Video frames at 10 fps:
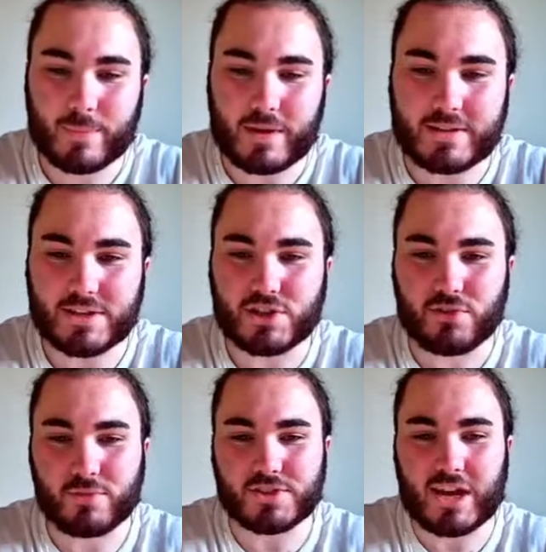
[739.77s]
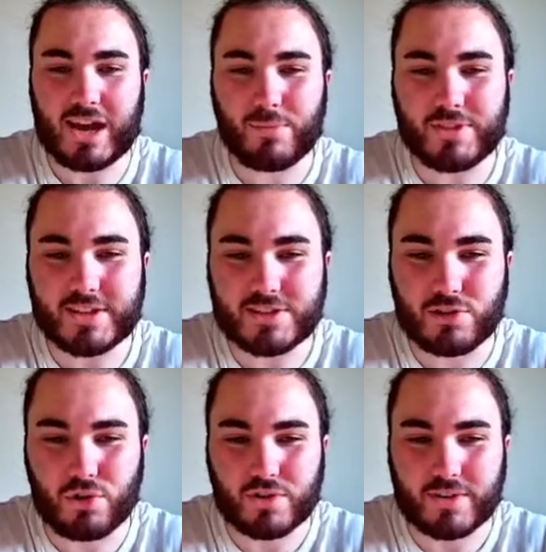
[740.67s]
it's a tough one. So how would this
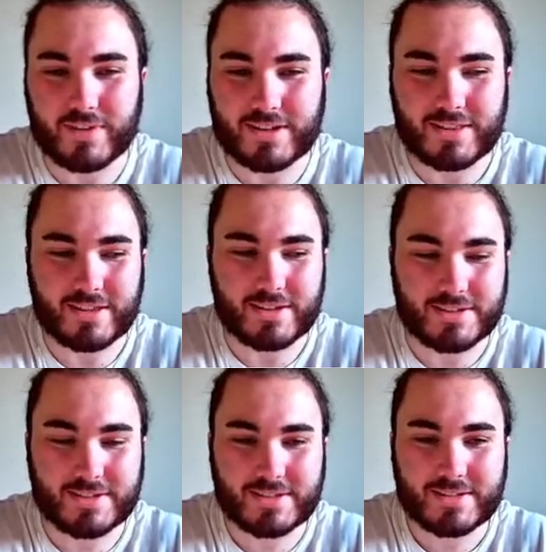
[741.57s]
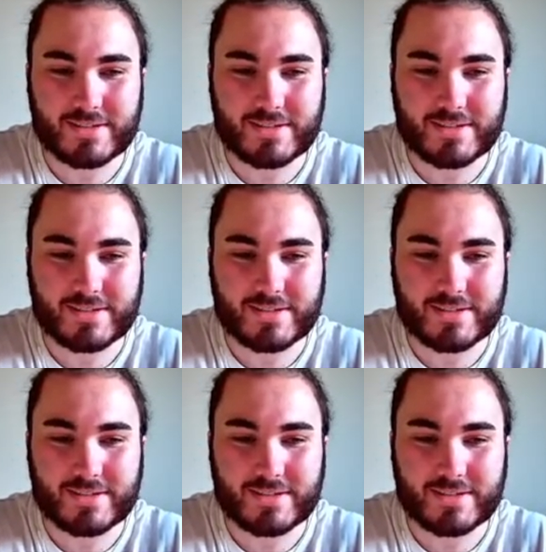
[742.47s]
look if I did this?